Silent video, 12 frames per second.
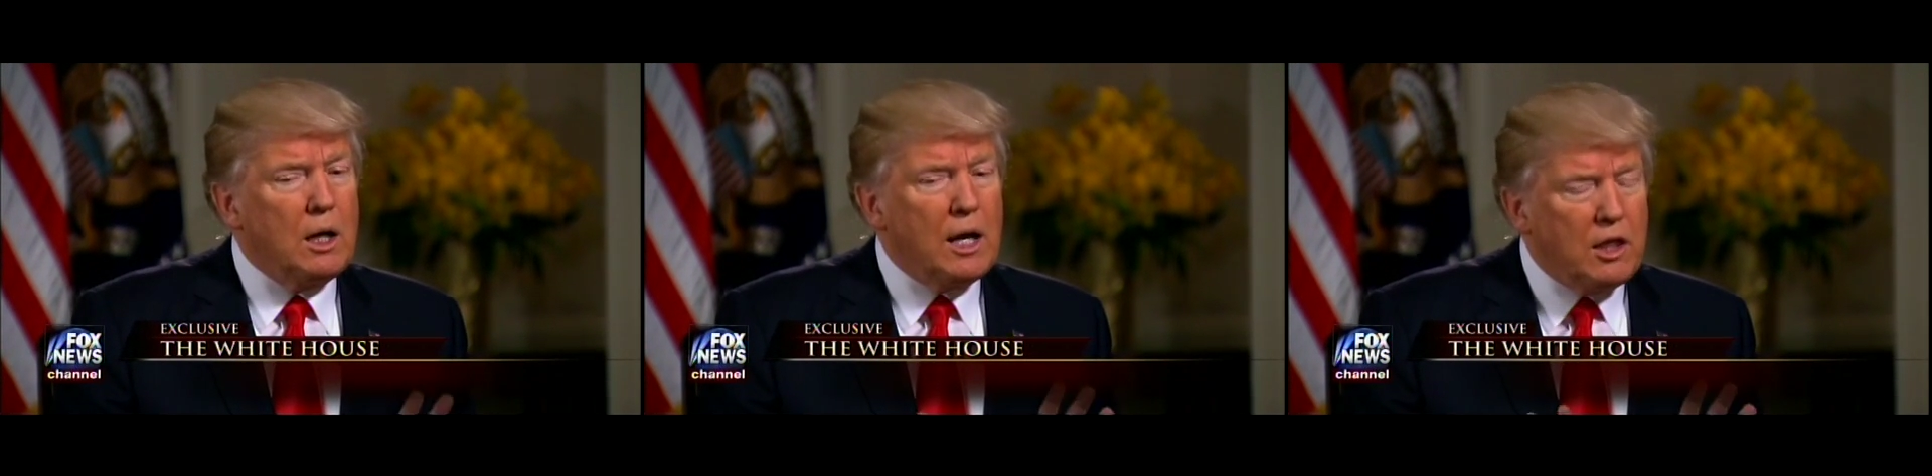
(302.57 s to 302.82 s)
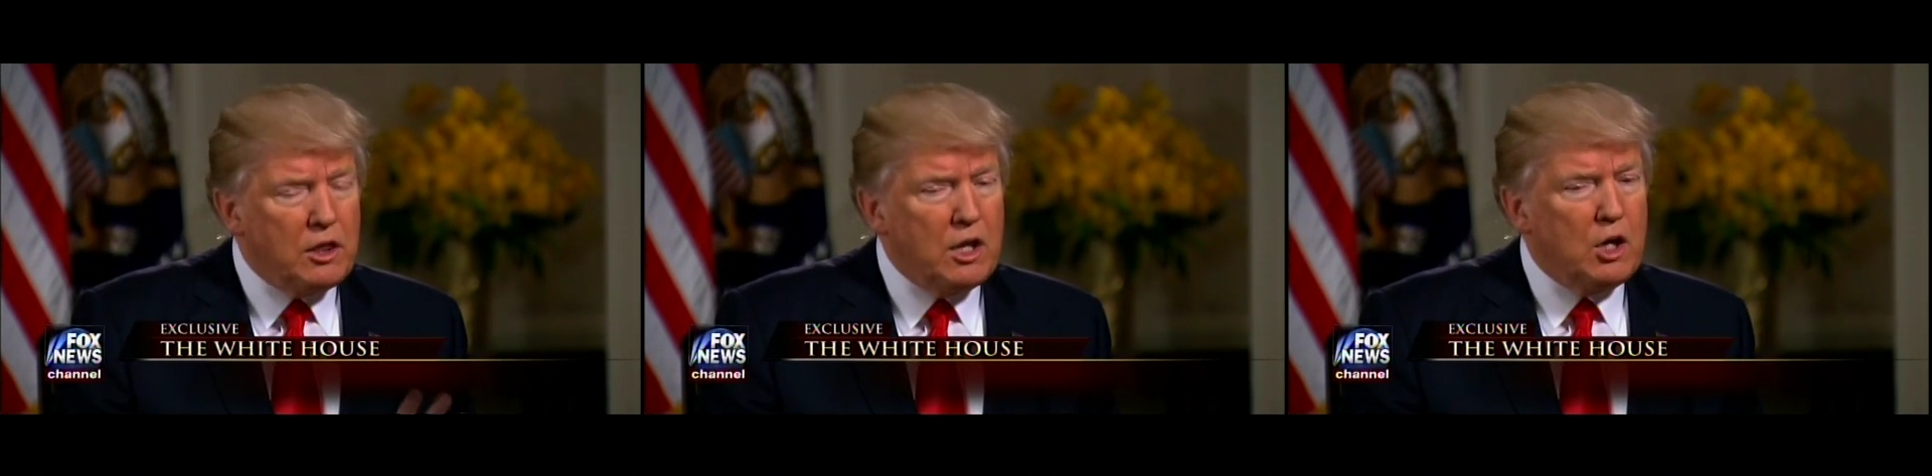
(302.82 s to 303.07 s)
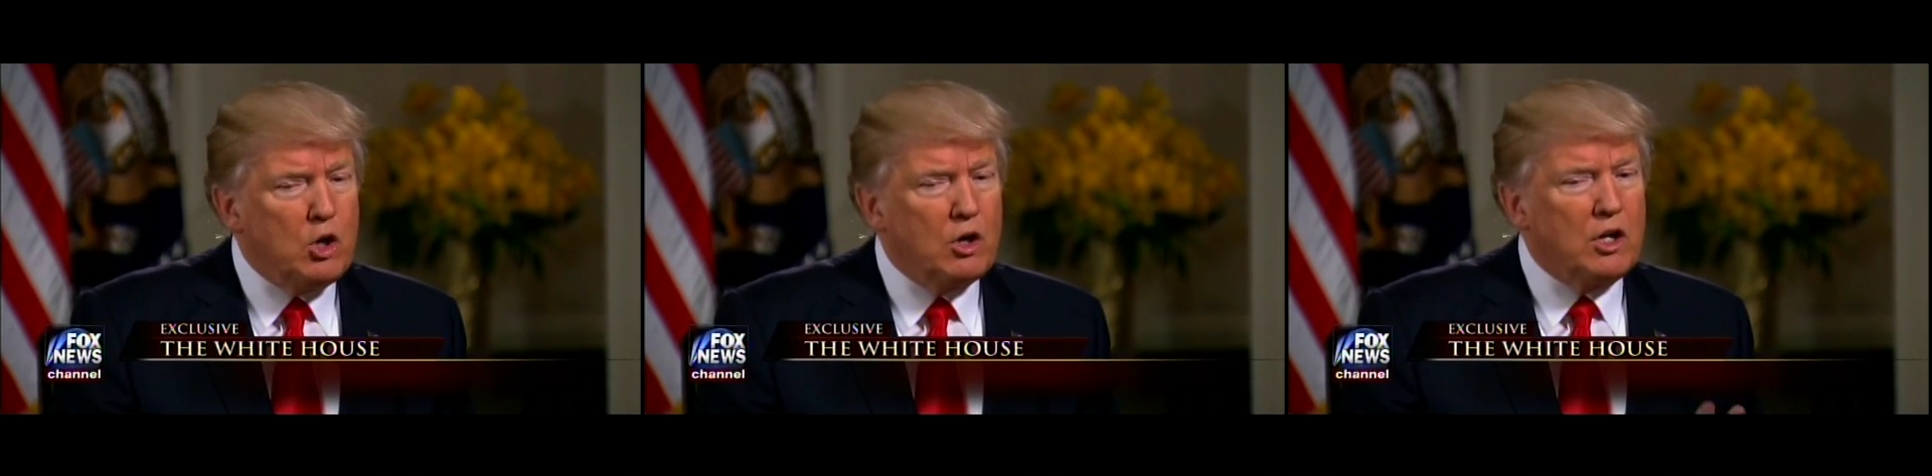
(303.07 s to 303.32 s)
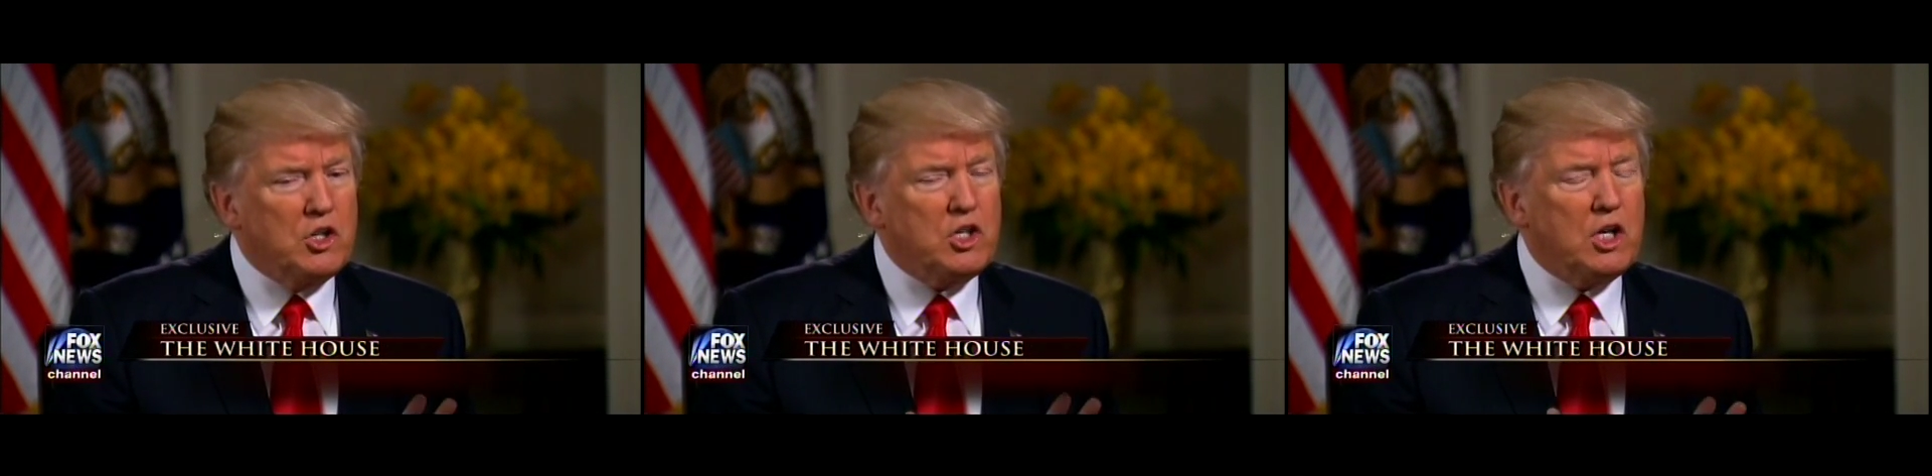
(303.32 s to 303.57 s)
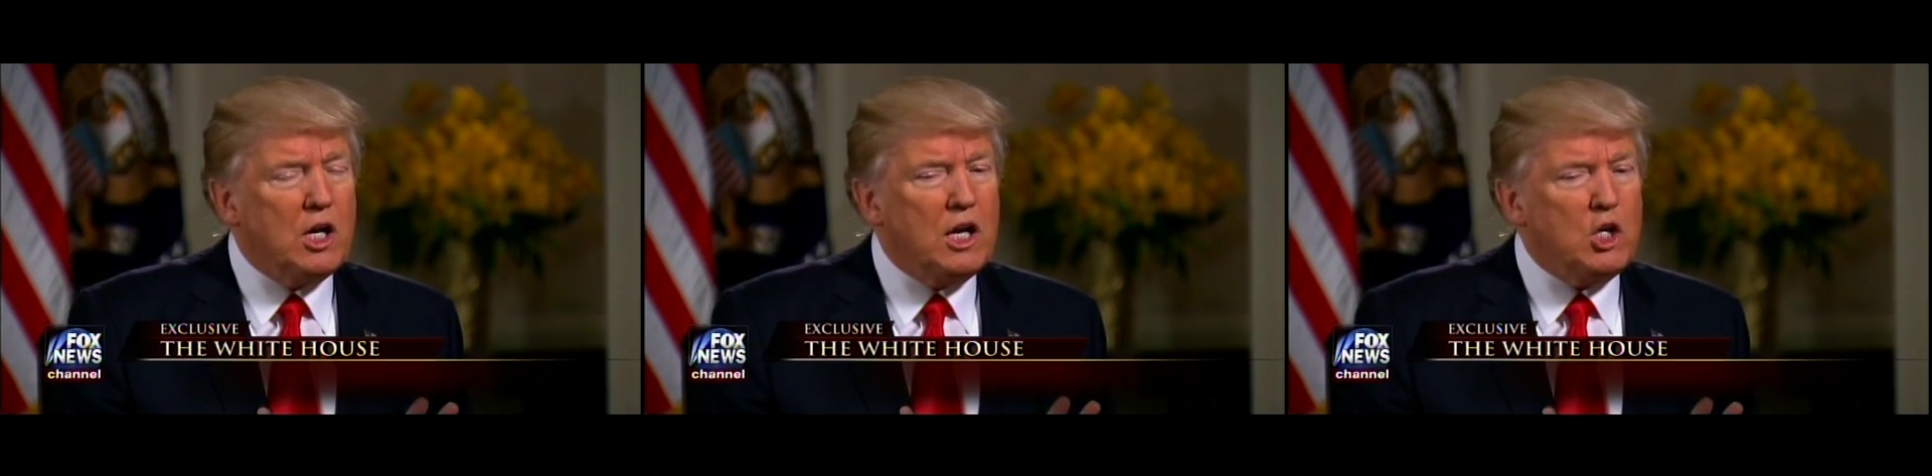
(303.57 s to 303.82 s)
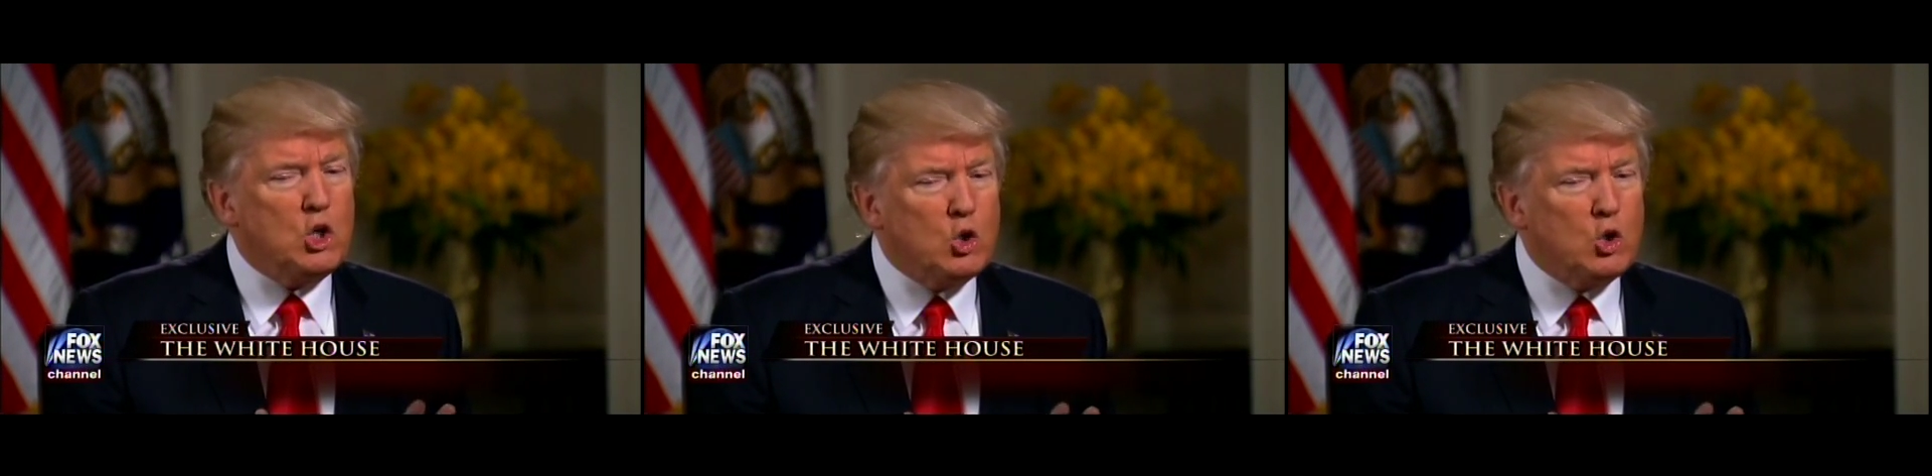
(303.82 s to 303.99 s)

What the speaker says: I think you're going to see a